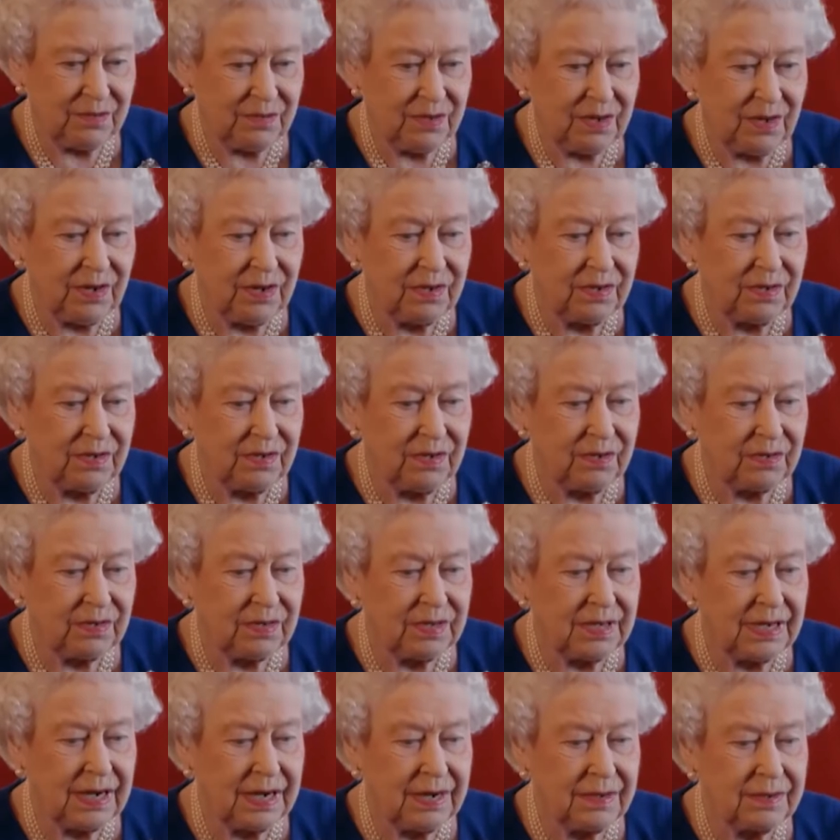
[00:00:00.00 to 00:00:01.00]
You can't
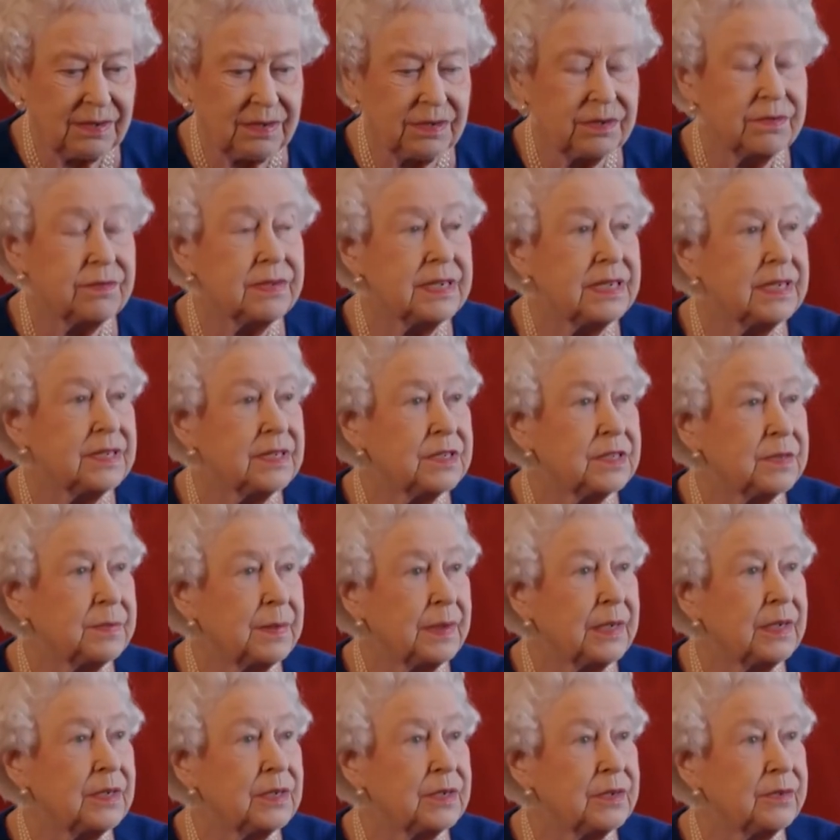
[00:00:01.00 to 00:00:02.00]
look down to
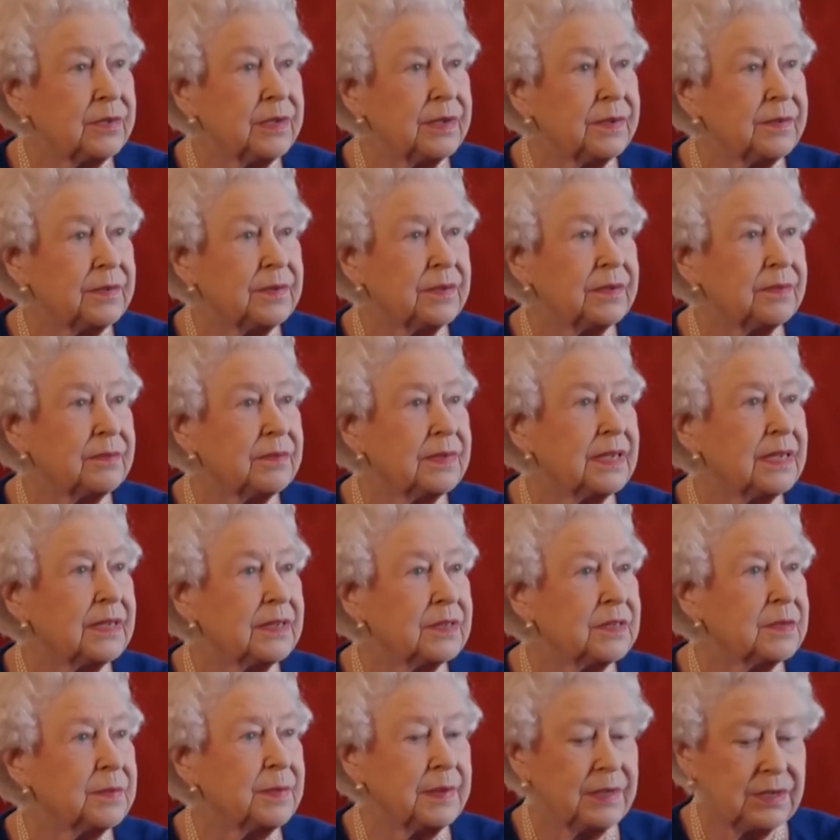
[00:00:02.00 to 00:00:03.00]
read the speech. You have to
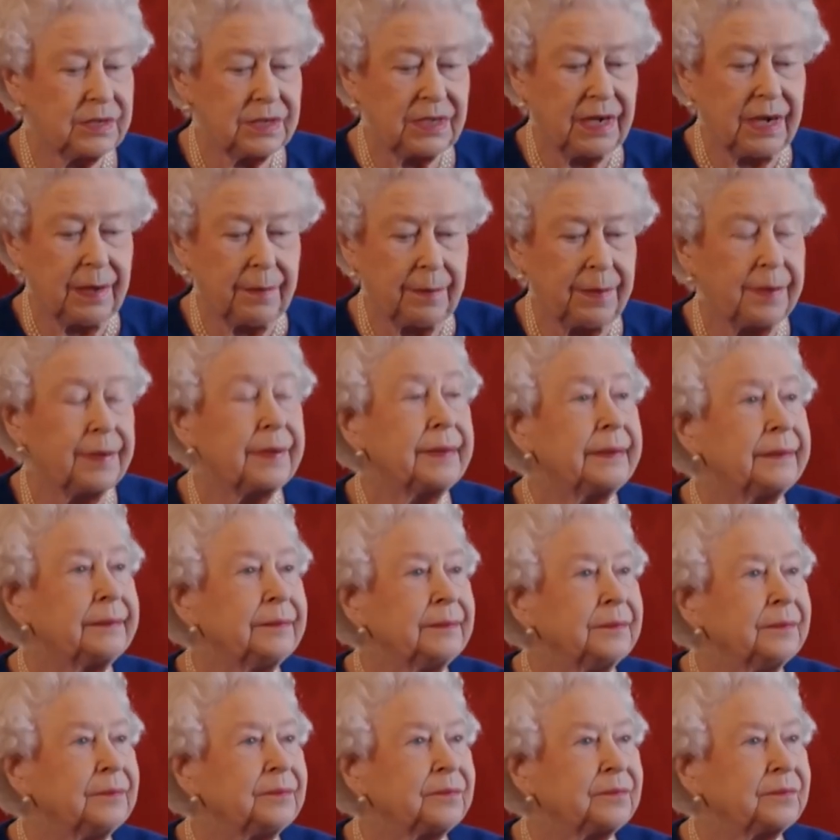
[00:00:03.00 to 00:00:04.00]
take the speech up.
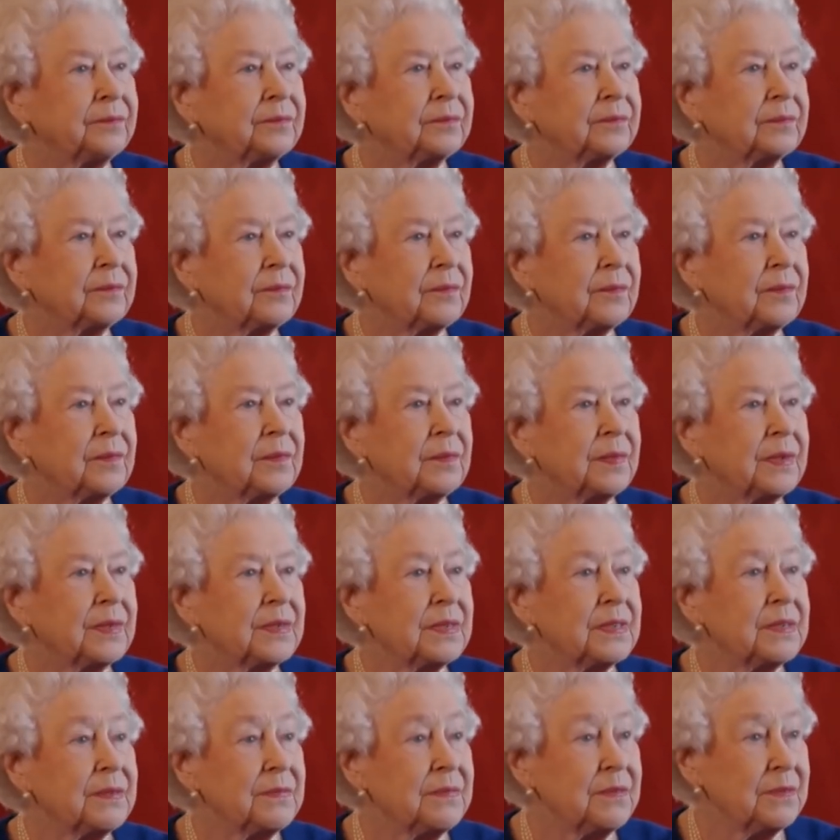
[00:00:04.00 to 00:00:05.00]

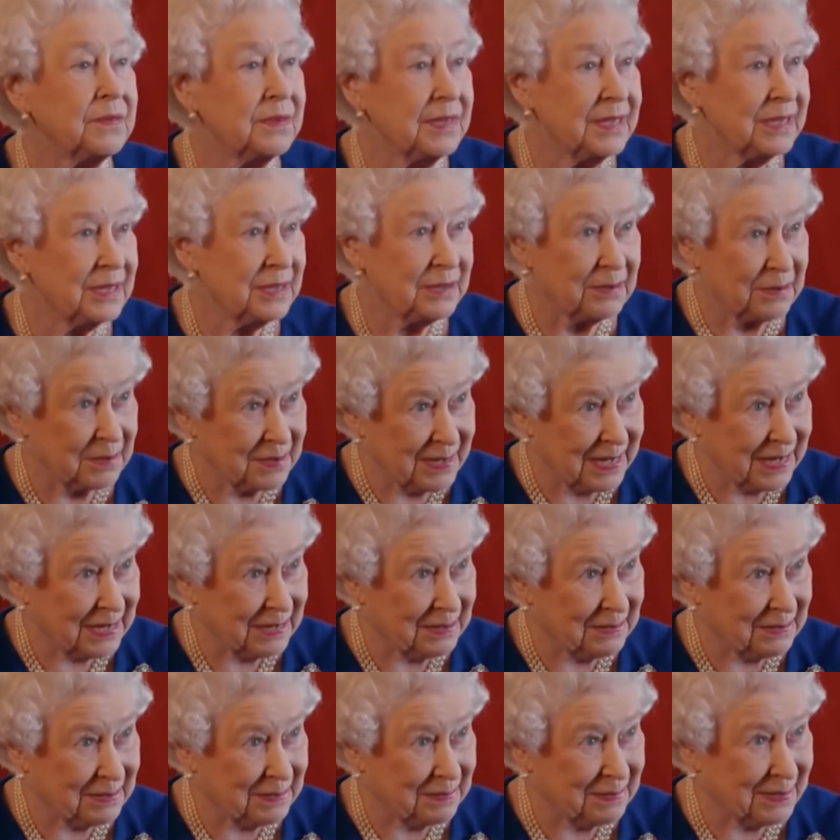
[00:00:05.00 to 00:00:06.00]
Because if you did,
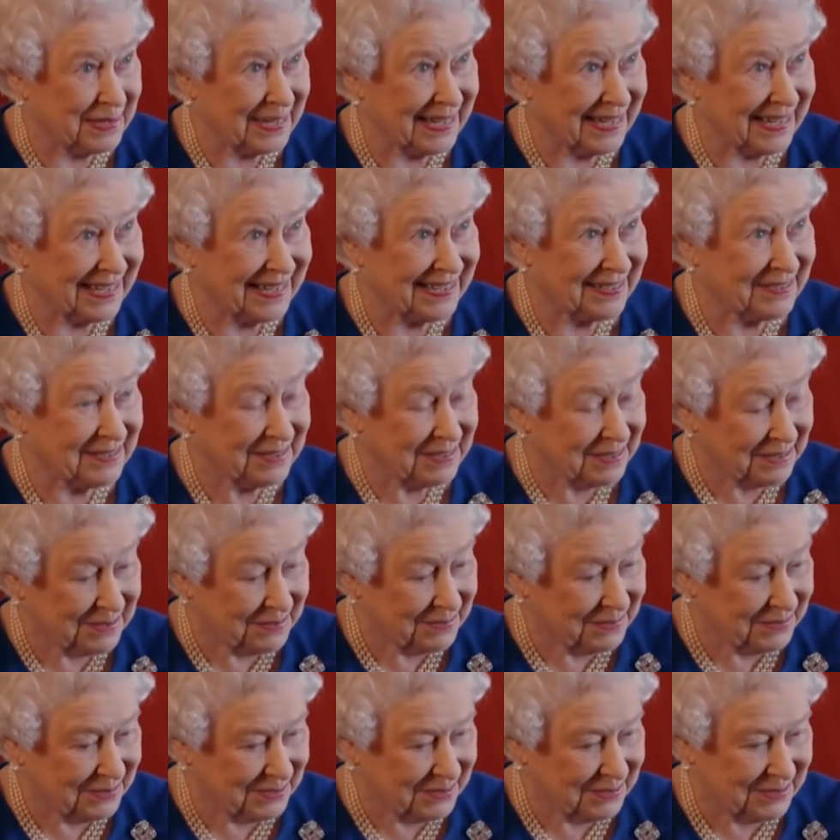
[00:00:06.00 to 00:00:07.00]
your neck would break.
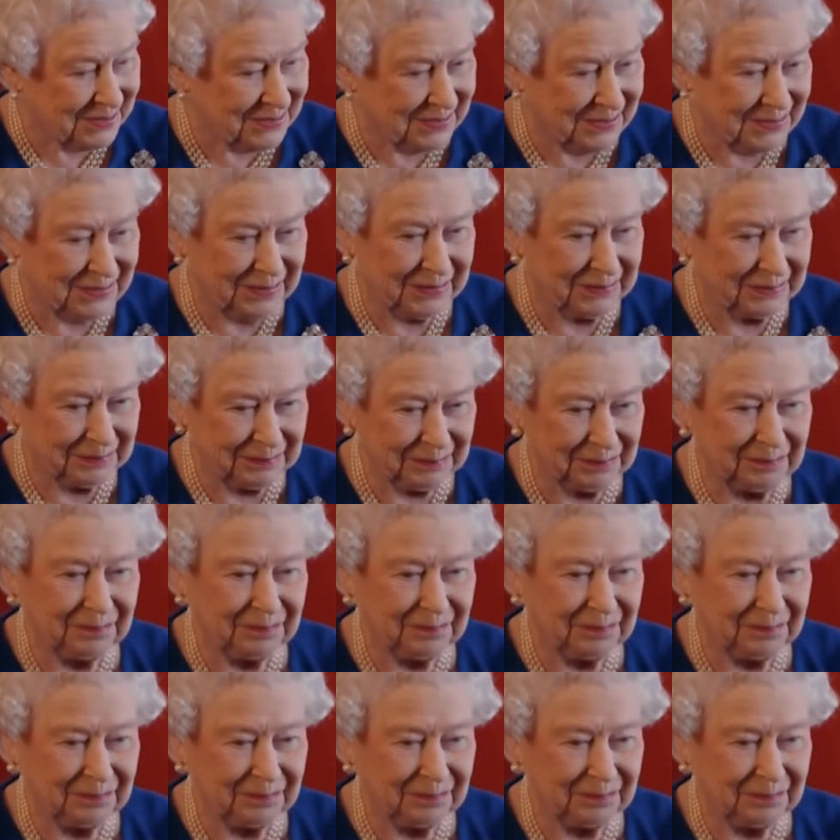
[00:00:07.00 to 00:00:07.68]
It would fall off.